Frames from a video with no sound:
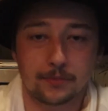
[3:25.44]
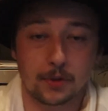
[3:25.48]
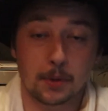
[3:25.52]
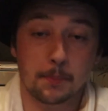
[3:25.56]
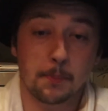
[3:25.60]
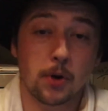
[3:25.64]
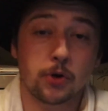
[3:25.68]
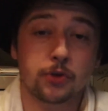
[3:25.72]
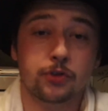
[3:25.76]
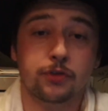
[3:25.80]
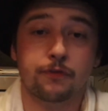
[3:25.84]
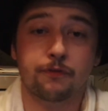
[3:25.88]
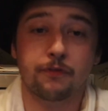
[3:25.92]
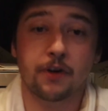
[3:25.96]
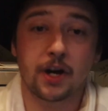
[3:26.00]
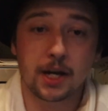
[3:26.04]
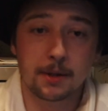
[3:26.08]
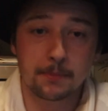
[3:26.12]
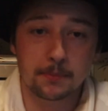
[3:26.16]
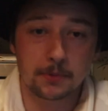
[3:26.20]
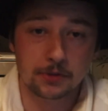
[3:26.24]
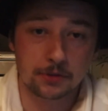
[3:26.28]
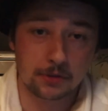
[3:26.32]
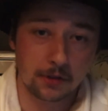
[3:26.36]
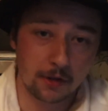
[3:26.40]
The most
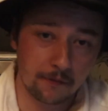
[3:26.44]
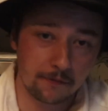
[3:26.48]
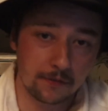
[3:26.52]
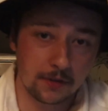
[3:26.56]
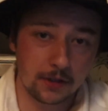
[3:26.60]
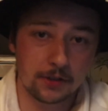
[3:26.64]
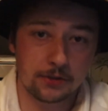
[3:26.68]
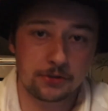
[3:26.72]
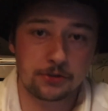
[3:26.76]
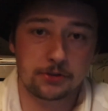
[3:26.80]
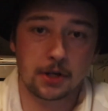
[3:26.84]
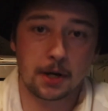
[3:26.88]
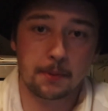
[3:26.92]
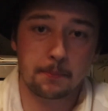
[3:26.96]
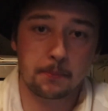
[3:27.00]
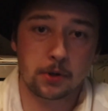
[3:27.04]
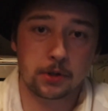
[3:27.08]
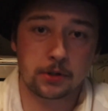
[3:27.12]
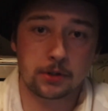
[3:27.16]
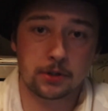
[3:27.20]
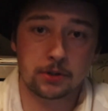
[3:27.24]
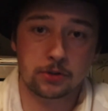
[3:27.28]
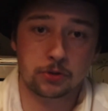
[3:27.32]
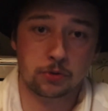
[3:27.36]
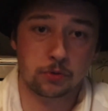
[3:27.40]
famous of these
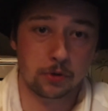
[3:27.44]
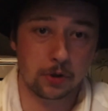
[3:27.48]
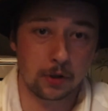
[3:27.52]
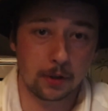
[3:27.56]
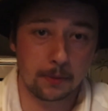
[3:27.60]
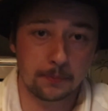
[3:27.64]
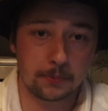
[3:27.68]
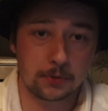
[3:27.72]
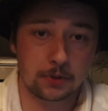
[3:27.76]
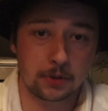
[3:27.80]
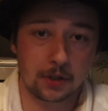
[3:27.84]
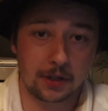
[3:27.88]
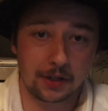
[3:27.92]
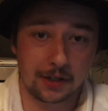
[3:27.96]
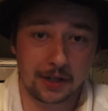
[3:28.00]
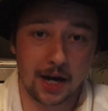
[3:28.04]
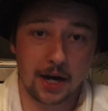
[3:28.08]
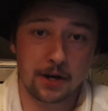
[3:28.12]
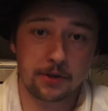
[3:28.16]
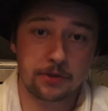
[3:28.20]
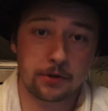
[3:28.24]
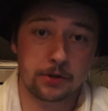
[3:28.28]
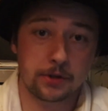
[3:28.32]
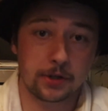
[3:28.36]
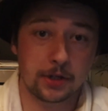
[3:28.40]
separatist groups
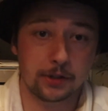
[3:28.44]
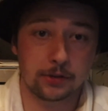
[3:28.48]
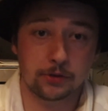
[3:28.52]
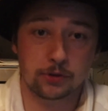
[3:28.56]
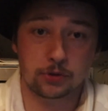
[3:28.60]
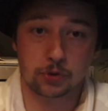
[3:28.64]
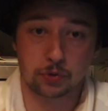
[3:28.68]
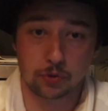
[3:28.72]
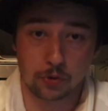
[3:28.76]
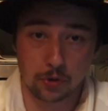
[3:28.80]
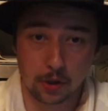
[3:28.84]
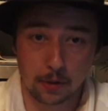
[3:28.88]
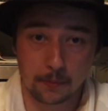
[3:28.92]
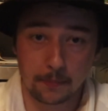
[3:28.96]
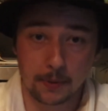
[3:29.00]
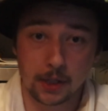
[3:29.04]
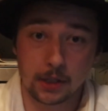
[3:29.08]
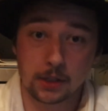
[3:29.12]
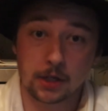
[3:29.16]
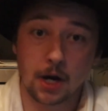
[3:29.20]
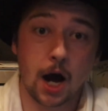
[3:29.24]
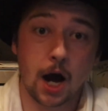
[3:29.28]
gathered in Scrooby,